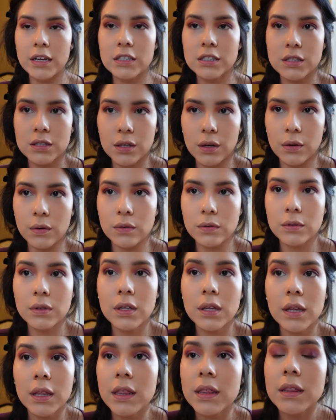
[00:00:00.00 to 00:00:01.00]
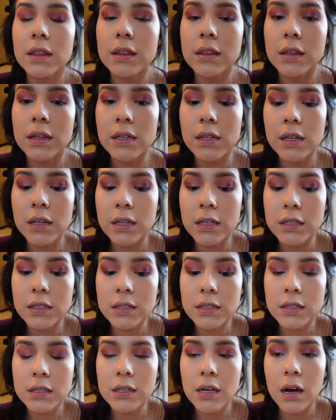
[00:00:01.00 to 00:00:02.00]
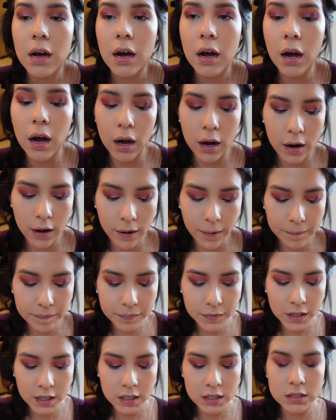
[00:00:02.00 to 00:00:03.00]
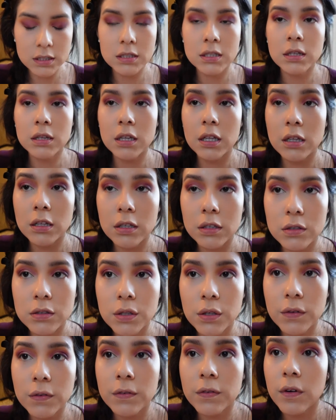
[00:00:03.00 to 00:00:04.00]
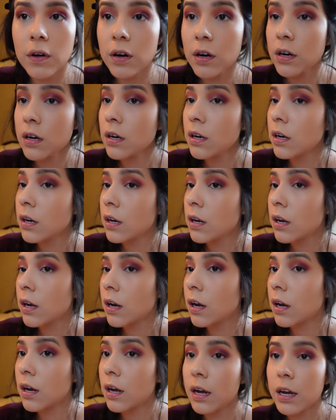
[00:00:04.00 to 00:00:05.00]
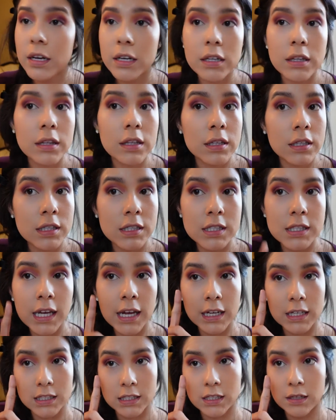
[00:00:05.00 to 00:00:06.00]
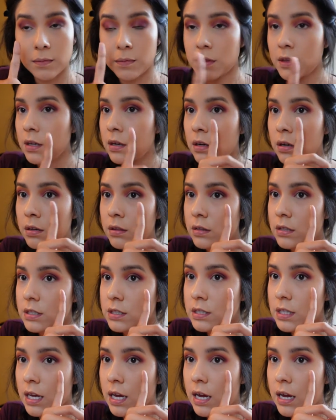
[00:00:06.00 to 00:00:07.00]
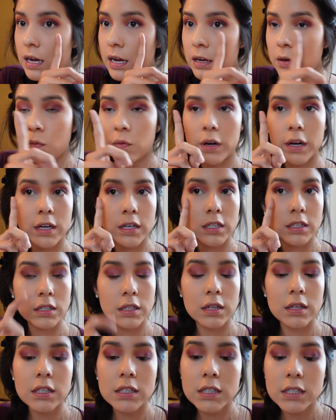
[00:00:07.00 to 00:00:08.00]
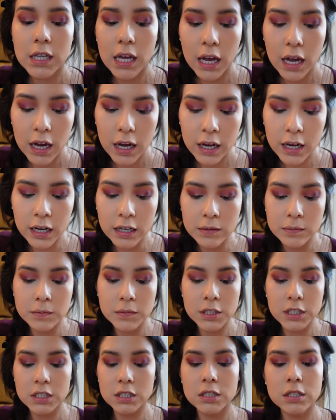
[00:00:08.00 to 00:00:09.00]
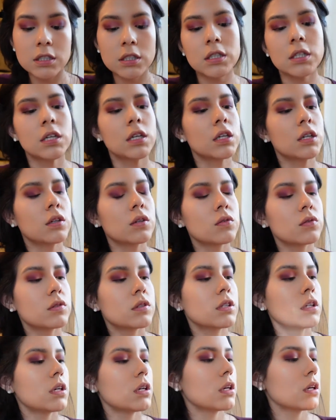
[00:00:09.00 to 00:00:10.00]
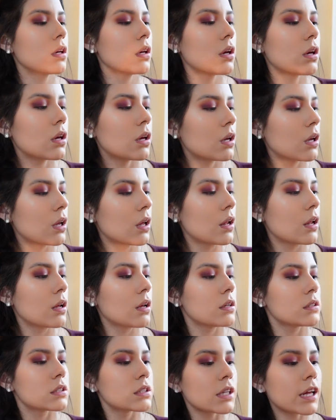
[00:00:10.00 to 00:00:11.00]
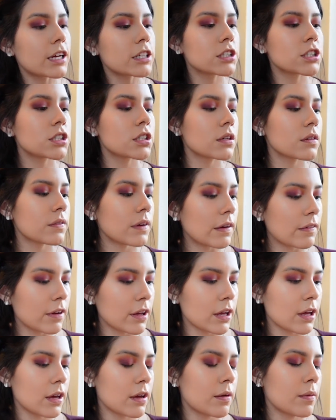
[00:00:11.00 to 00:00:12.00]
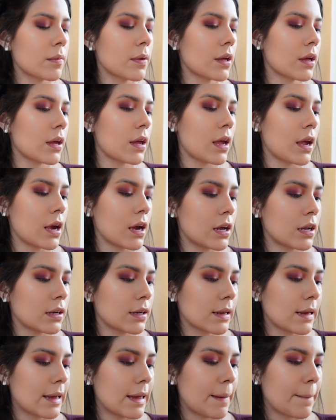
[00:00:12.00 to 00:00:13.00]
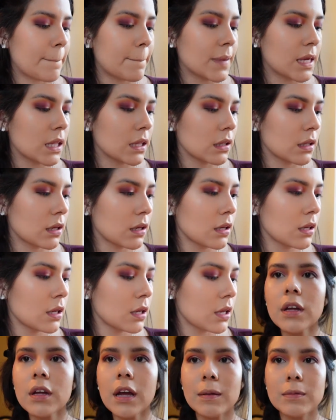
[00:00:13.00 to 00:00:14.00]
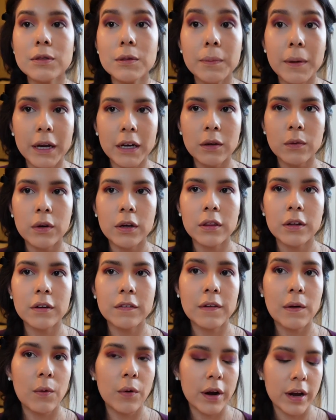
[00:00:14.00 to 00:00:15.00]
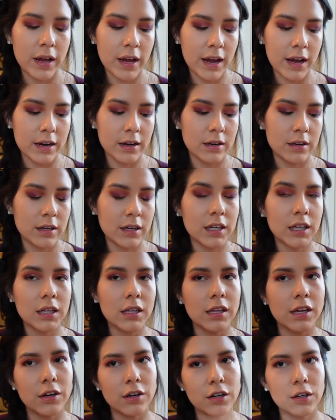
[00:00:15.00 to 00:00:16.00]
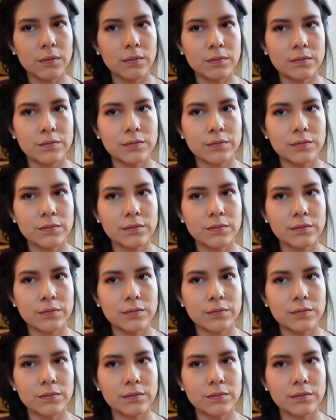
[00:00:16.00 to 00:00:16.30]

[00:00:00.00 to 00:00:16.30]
so this is the look so far. I did the exact same thing on this eye, what I did to this eye. I'm just using Slasher, 5 a.m. and Mila. I'm debating whether if I want to add glitter